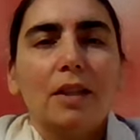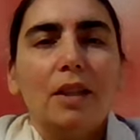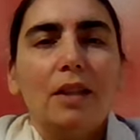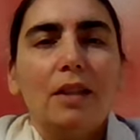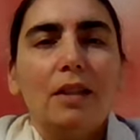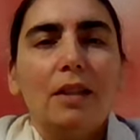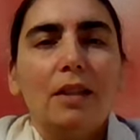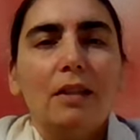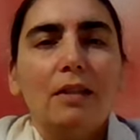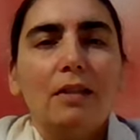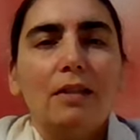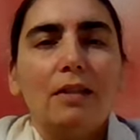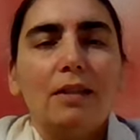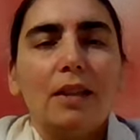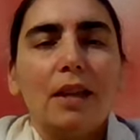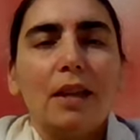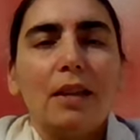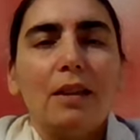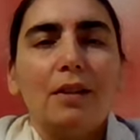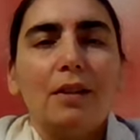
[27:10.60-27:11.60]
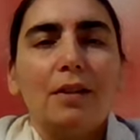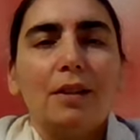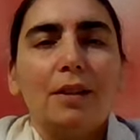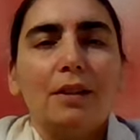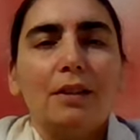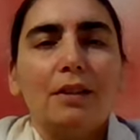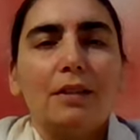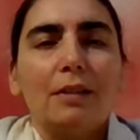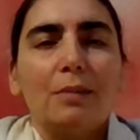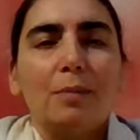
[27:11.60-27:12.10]
in this
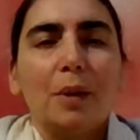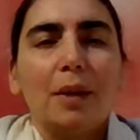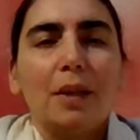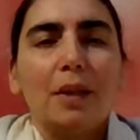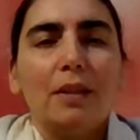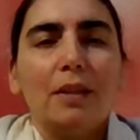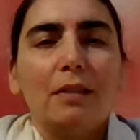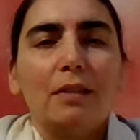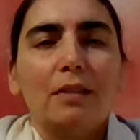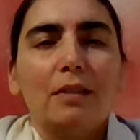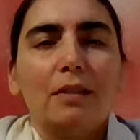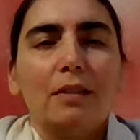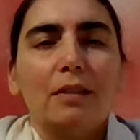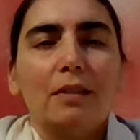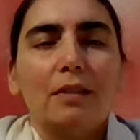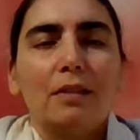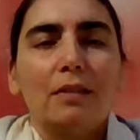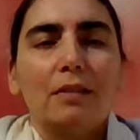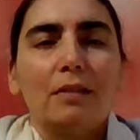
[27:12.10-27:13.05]
sacred space.